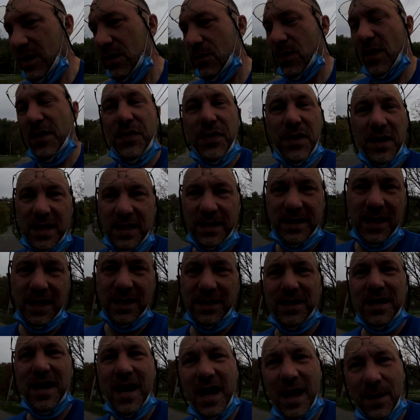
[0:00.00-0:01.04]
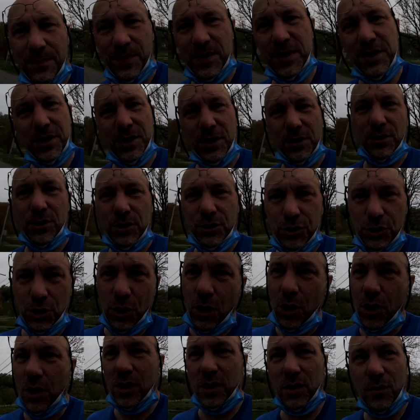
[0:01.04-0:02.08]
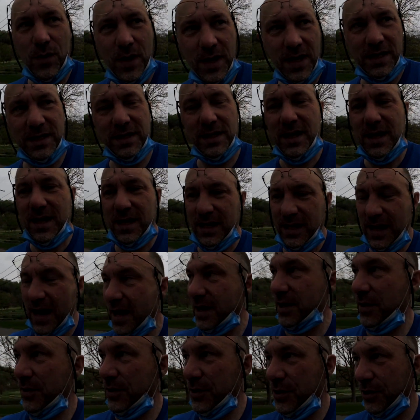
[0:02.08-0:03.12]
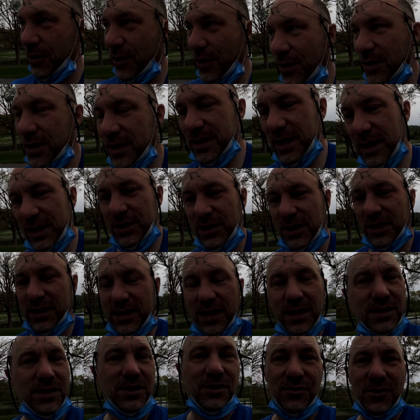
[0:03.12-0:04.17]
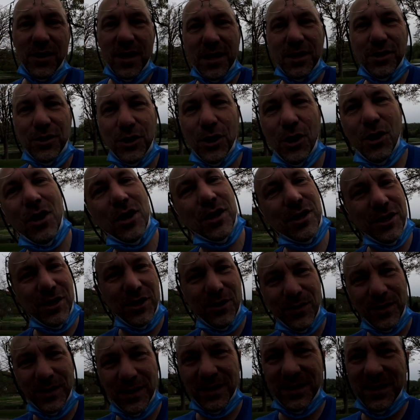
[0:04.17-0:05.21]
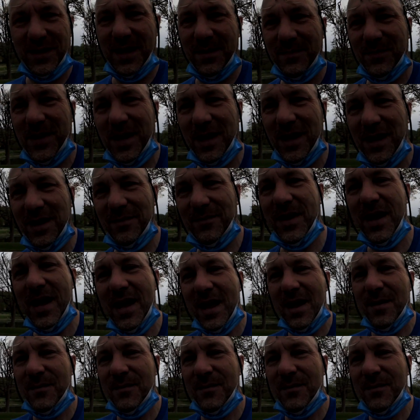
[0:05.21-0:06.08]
One thing that doesn't happen to your dog when it's eating out of the dog dish, it doesn't try to talk to you at the same time.